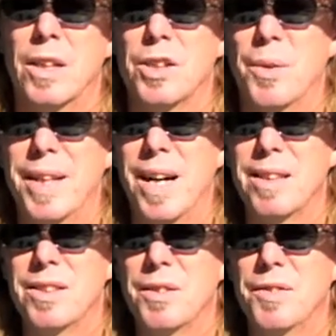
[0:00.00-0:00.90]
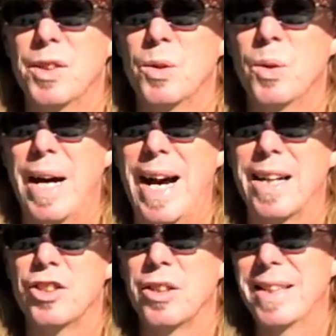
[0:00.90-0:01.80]
So the odds of you
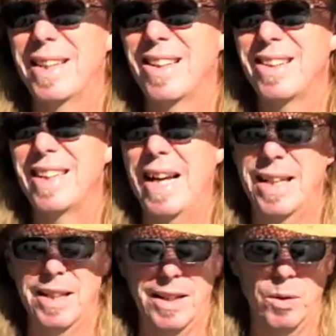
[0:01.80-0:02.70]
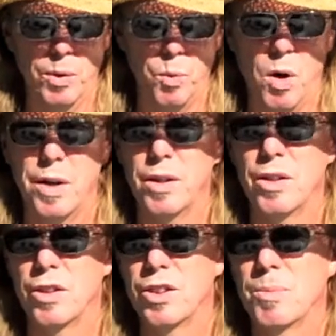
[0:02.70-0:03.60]
actually killing anything with water
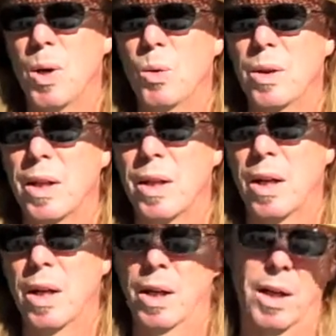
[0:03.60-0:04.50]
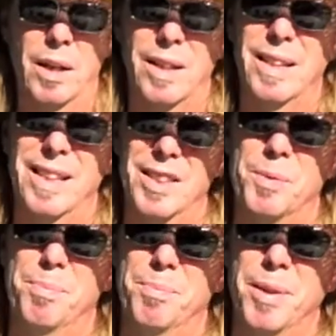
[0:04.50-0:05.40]
or smoke is
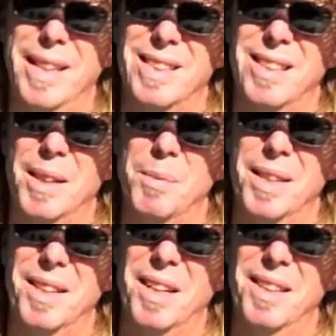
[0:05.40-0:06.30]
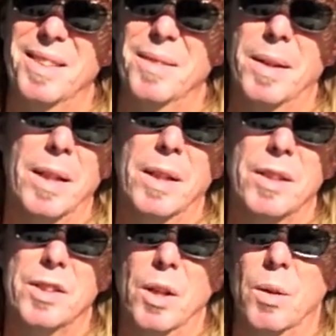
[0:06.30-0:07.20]
pretty slim to none.
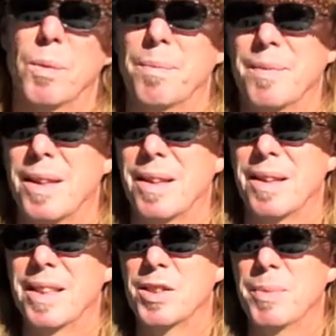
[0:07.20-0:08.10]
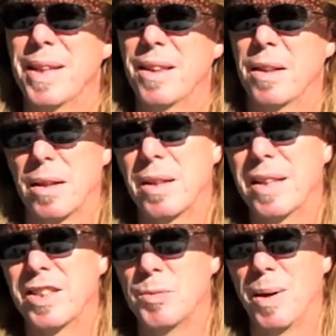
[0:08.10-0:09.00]
So this myth
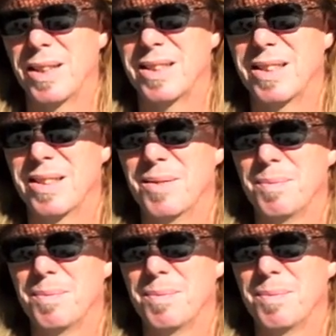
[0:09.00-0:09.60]
is busted.